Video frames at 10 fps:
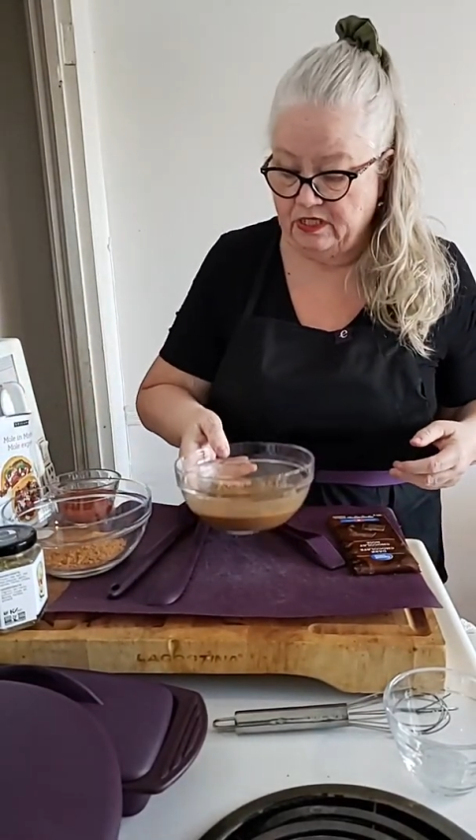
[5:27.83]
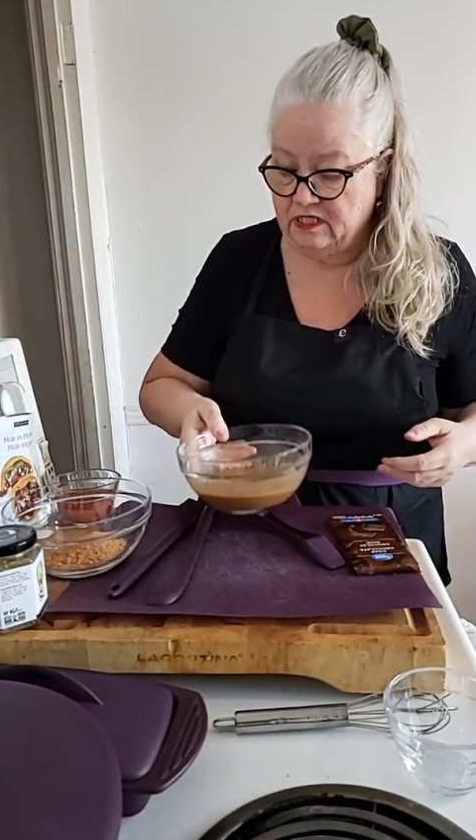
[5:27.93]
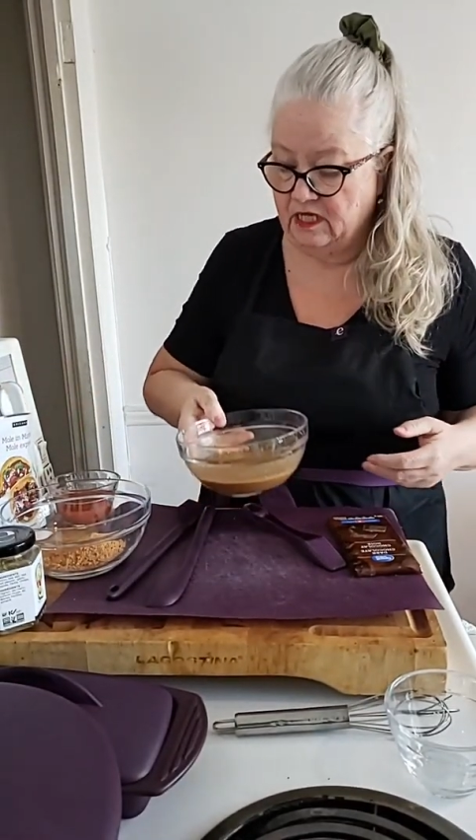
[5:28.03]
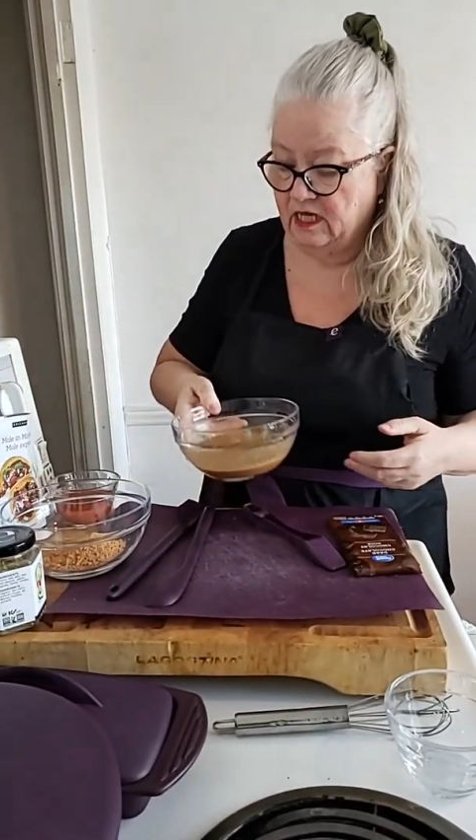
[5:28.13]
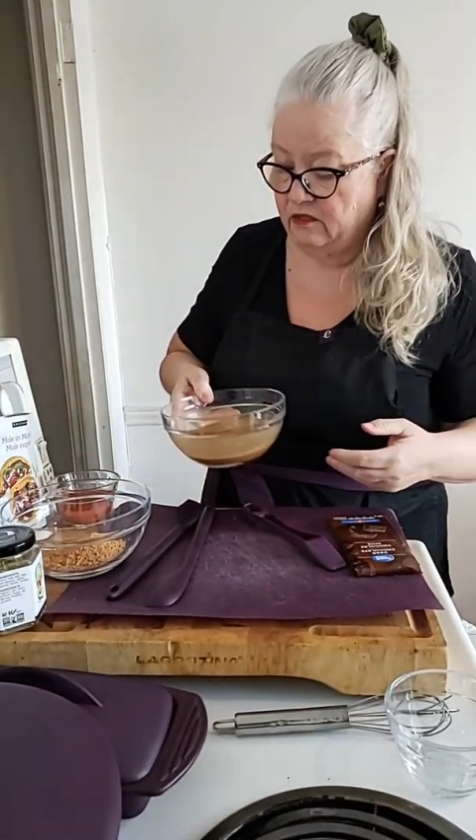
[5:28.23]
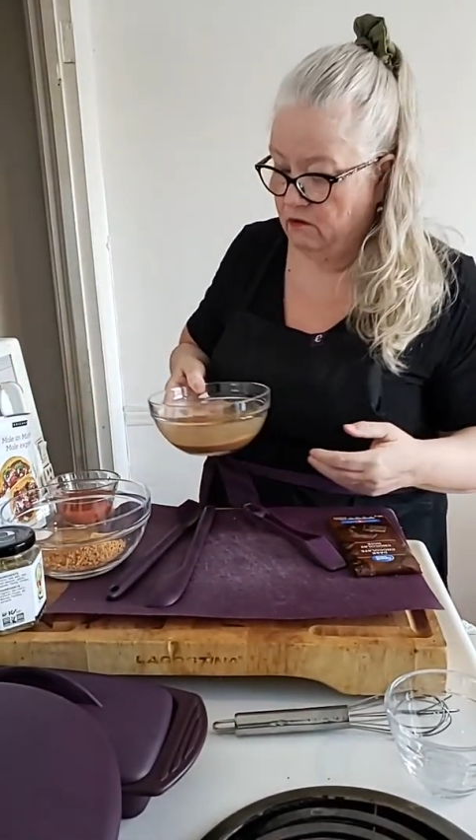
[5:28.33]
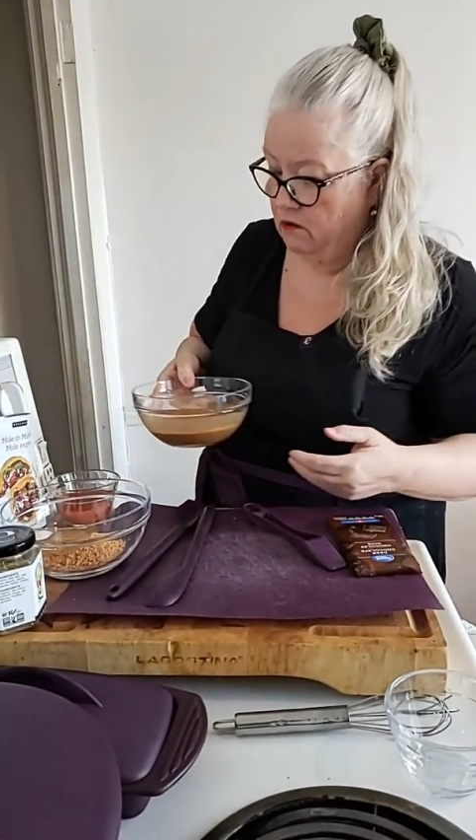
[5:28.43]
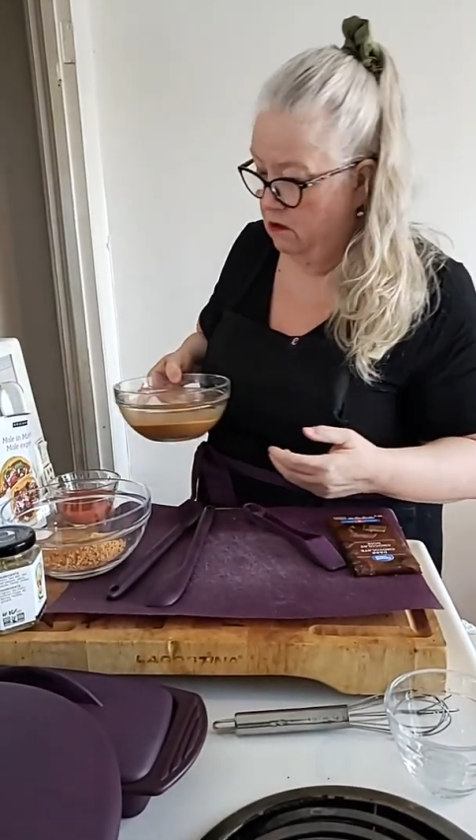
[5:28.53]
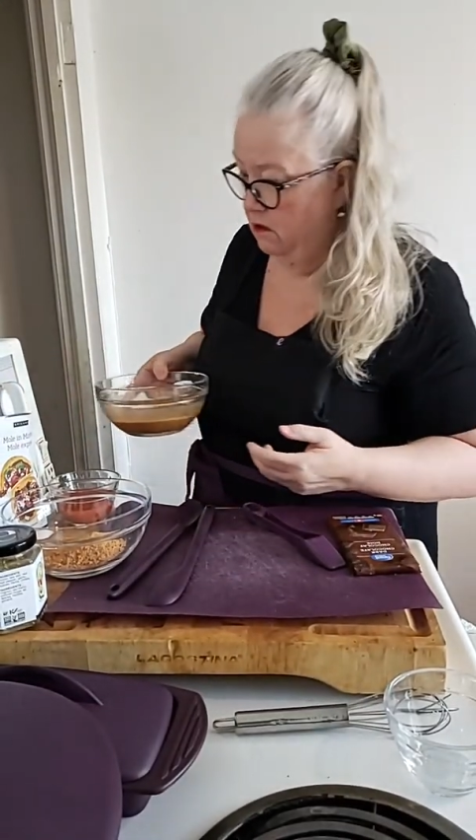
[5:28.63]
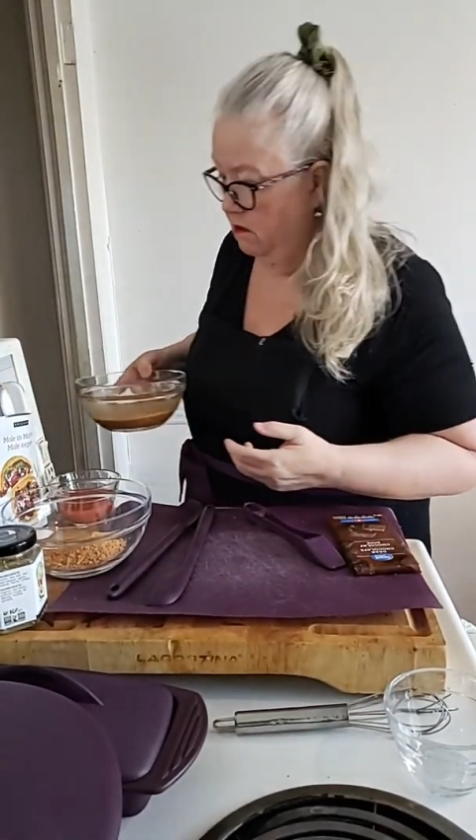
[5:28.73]
together
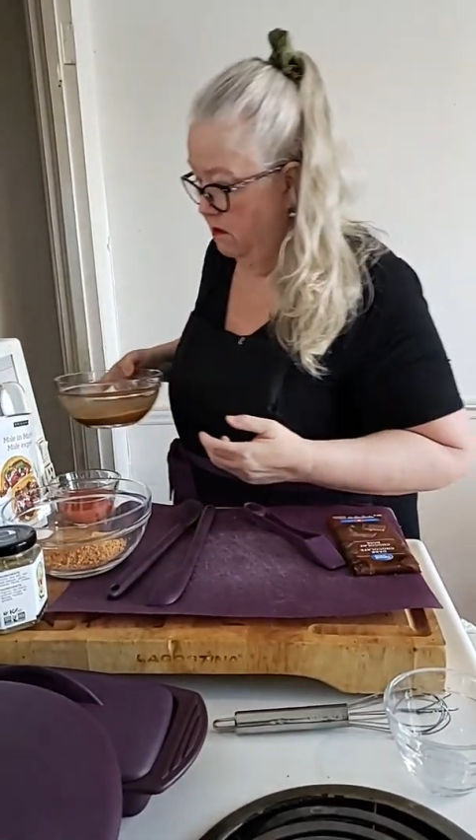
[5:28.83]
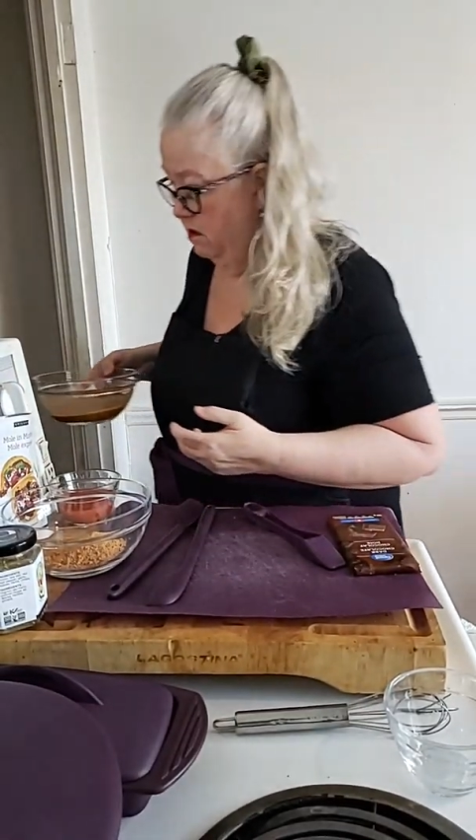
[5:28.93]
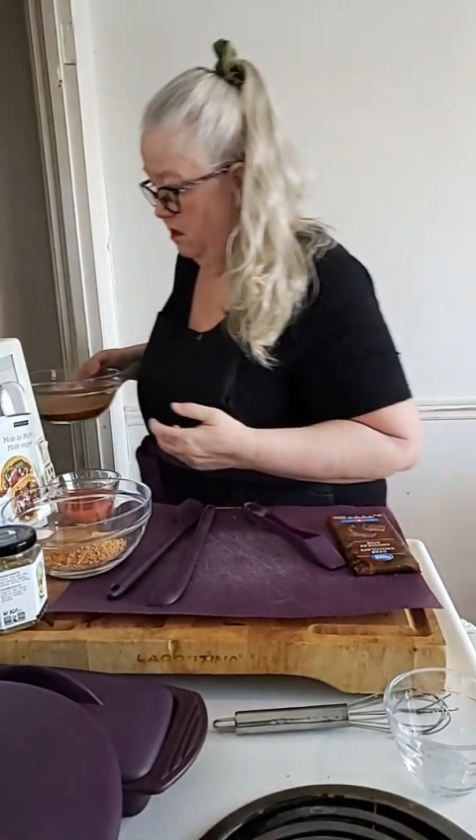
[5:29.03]
our